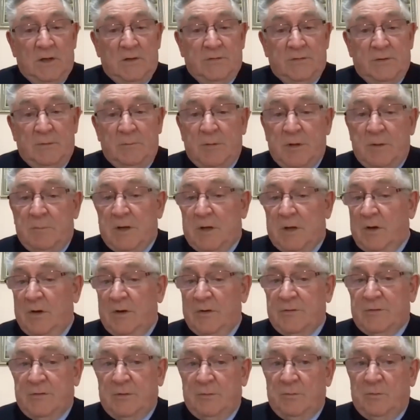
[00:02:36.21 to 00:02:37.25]
simply
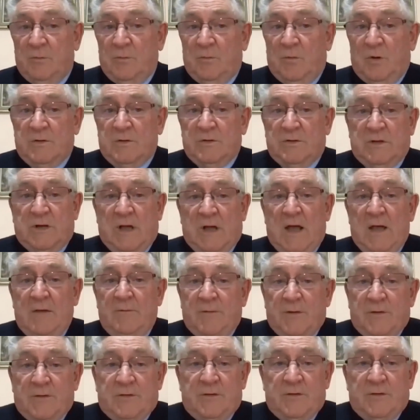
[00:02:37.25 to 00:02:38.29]
because of what
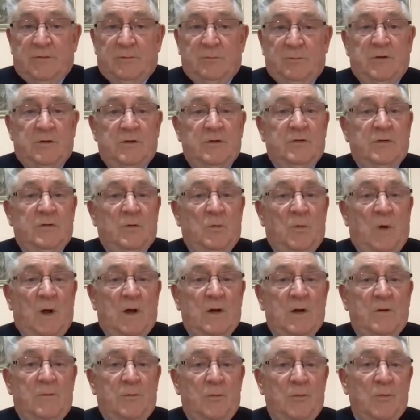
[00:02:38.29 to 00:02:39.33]
gave us this, which is a
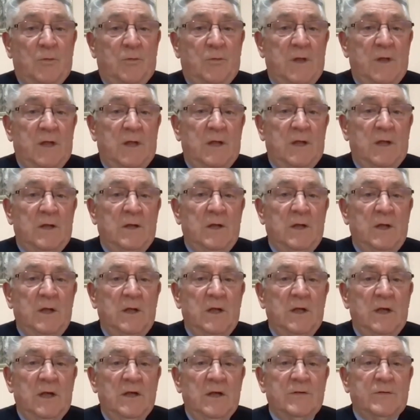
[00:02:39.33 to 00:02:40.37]
wonderful thing,
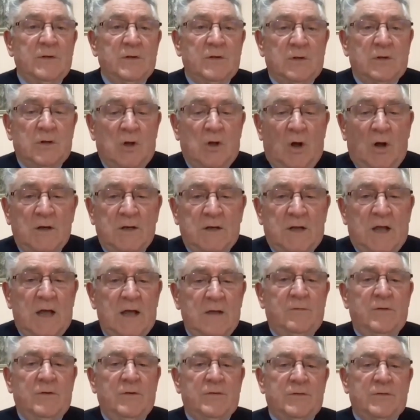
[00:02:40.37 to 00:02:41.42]
is that God
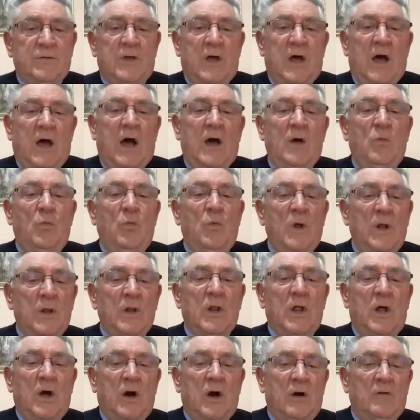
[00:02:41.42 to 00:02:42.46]
gave us a
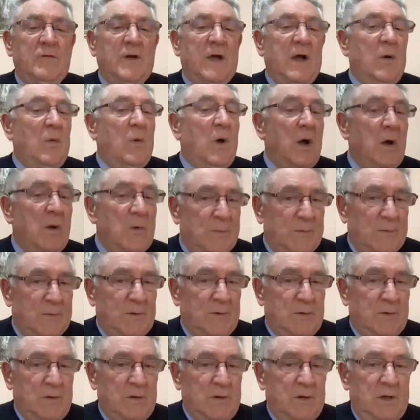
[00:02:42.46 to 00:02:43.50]
will of our
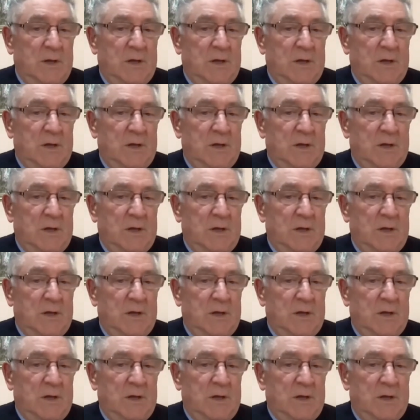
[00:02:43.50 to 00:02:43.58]
own,